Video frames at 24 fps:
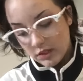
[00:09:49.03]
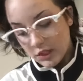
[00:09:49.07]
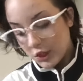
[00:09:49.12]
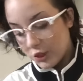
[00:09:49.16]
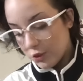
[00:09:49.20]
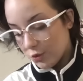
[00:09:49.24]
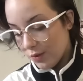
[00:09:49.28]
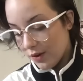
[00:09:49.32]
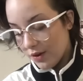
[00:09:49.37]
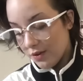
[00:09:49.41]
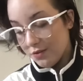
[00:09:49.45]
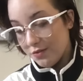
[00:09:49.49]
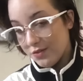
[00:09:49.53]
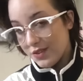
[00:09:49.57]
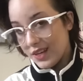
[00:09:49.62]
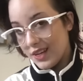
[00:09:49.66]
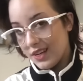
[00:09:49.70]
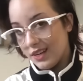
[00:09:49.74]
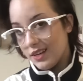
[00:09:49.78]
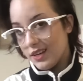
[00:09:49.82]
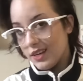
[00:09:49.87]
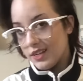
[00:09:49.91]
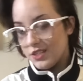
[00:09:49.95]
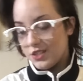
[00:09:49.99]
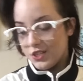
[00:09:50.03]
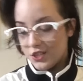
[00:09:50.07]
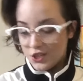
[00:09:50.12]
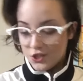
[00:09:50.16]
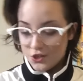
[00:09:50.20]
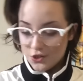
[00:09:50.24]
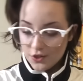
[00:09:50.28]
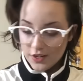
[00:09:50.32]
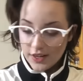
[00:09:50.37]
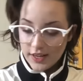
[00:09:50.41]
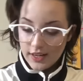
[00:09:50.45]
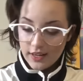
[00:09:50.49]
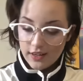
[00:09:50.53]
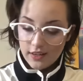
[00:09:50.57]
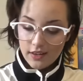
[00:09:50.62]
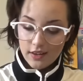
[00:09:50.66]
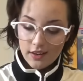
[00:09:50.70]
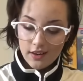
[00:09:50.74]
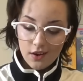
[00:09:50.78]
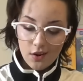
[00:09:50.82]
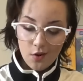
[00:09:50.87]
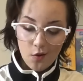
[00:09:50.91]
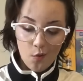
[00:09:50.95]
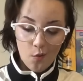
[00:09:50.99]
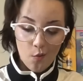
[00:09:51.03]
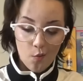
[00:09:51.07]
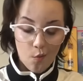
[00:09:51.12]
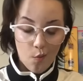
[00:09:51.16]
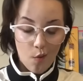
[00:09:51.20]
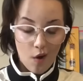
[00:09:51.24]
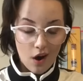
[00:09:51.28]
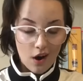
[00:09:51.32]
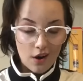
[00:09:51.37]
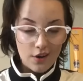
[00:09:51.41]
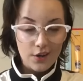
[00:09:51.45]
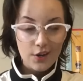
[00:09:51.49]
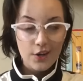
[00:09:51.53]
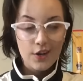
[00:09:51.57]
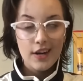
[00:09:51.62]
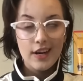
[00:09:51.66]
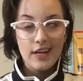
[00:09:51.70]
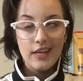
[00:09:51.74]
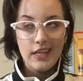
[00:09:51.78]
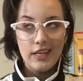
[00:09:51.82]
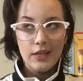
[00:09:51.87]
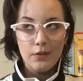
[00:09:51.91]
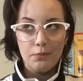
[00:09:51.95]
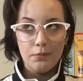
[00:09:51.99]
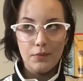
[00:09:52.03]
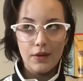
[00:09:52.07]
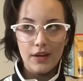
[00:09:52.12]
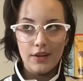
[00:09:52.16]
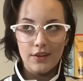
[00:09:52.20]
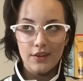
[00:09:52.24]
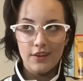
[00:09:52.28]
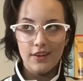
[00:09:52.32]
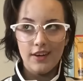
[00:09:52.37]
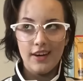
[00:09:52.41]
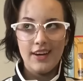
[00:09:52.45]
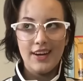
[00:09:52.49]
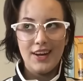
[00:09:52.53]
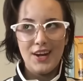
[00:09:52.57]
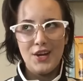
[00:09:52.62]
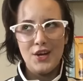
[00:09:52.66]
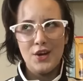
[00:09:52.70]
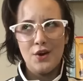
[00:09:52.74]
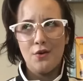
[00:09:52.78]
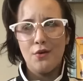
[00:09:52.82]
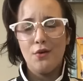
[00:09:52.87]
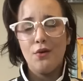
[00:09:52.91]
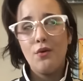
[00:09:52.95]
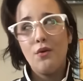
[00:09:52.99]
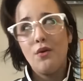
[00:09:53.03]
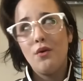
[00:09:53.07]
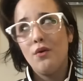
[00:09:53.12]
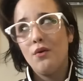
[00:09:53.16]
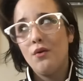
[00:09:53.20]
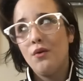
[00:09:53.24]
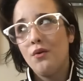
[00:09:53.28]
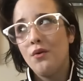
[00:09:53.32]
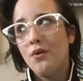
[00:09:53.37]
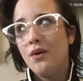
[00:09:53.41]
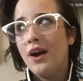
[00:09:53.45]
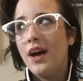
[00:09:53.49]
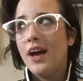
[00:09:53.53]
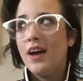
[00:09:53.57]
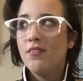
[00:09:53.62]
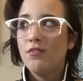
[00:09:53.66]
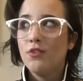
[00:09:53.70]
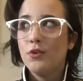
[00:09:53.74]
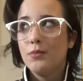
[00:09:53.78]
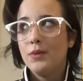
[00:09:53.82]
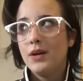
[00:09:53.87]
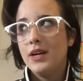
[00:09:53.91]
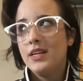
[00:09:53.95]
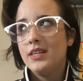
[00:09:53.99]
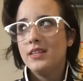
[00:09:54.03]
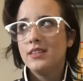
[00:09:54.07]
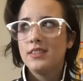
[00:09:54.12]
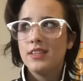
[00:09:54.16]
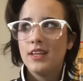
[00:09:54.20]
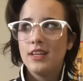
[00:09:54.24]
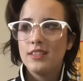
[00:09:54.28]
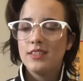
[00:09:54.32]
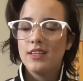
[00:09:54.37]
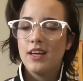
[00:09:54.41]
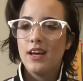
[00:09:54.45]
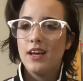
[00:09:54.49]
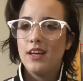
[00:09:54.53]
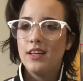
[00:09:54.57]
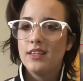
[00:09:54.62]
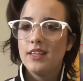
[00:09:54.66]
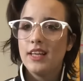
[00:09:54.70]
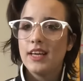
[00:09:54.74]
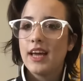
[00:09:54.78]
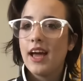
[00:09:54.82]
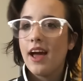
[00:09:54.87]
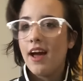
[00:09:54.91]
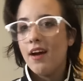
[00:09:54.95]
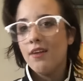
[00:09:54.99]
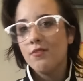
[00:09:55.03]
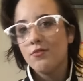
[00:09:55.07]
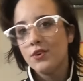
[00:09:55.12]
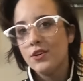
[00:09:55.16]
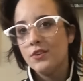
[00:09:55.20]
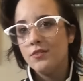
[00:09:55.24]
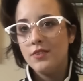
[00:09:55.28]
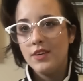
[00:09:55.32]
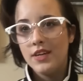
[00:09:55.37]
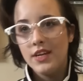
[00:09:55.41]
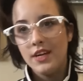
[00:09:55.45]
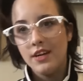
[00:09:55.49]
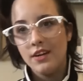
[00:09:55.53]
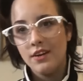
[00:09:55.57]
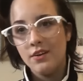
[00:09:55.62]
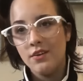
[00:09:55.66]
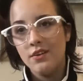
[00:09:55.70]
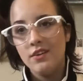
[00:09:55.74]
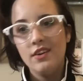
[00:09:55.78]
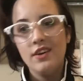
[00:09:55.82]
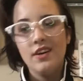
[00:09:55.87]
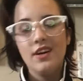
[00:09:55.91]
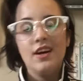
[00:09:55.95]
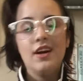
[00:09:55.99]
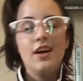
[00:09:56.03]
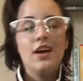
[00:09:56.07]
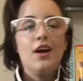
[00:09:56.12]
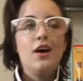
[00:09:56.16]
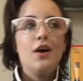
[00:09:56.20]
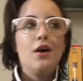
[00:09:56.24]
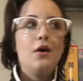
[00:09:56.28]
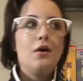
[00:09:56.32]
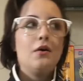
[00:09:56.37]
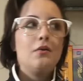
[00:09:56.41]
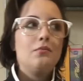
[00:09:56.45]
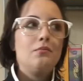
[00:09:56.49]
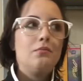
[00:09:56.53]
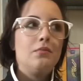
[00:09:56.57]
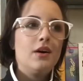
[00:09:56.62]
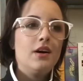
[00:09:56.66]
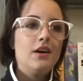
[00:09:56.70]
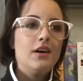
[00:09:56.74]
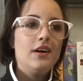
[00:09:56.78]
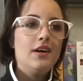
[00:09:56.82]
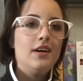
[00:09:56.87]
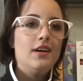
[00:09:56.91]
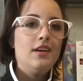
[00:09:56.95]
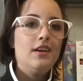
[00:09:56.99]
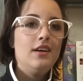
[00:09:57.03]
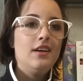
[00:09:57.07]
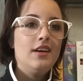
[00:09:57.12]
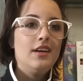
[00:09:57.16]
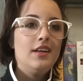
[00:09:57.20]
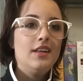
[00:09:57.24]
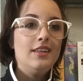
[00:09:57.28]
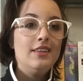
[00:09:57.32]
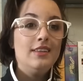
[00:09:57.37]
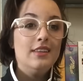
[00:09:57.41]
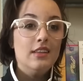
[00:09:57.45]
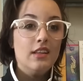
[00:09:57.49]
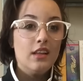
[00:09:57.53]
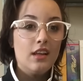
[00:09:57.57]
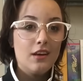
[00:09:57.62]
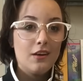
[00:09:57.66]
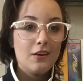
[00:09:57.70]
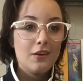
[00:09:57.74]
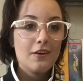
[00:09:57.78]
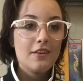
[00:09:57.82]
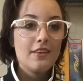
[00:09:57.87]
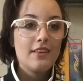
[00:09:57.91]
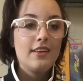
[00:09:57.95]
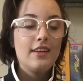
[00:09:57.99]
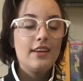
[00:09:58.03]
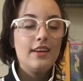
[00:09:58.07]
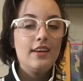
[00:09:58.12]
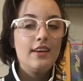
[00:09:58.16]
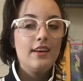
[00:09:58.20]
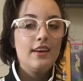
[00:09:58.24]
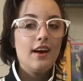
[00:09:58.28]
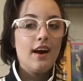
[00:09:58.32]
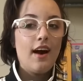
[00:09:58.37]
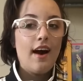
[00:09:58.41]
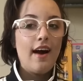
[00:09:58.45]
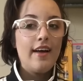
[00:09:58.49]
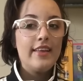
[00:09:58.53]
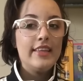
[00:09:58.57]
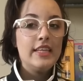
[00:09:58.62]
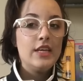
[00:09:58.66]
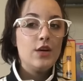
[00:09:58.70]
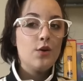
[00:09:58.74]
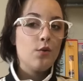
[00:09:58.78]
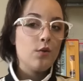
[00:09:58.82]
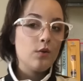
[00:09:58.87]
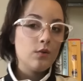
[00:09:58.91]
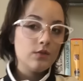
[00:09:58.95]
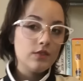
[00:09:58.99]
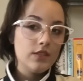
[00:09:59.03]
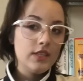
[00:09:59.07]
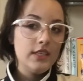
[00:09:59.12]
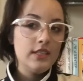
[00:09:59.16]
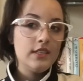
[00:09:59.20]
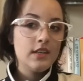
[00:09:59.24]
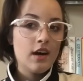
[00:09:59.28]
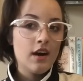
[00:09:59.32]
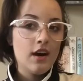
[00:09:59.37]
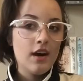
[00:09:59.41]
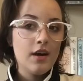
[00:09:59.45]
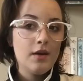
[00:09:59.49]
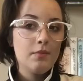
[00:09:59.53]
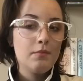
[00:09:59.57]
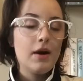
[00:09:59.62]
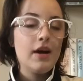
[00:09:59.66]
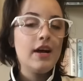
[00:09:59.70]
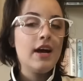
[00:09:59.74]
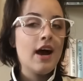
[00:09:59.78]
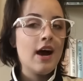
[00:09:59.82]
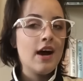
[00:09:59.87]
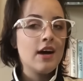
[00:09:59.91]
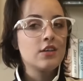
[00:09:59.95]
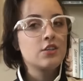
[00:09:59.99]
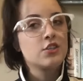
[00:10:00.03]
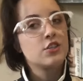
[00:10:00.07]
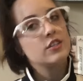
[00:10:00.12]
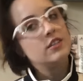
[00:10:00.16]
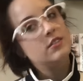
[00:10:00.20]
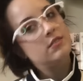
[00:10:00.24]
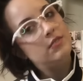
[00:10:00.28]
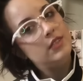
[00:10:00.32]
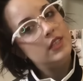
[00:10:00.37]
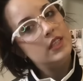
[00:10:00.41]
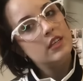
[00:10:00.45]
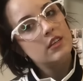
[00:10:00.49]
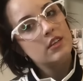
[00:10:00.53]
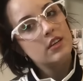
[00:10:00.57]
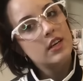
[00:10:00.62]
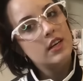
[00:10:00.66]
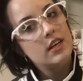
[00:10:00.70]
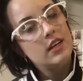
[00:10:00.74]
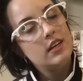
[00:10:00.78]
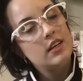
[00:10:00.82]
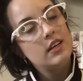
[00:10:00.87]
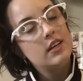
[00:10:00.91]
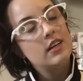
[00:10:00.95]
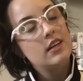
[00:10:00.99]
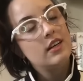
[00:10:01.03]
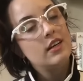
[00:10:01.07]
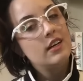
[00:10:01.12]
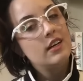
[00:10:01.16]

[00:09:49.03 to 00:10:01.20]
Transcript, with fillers: The 12th thing is to drink water and eat better. And I know, oh, everybody says that in like every video, but literally the only time I actually feel good